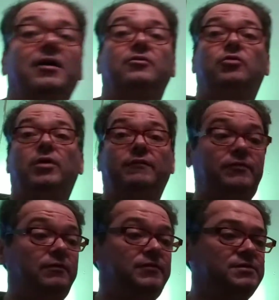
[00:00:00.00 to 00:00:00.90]
own quite a
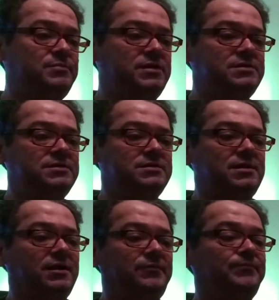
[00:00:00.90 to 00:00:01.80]
few of his pieces
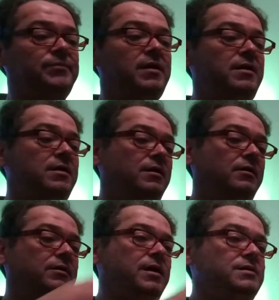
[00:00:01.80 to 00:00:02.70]
now.
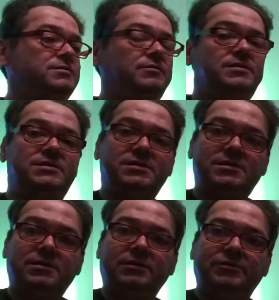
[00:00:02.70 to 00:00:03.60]
Okay, so this
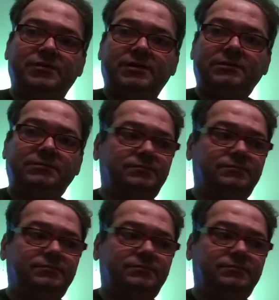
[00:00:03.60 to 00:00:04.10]
is the Luna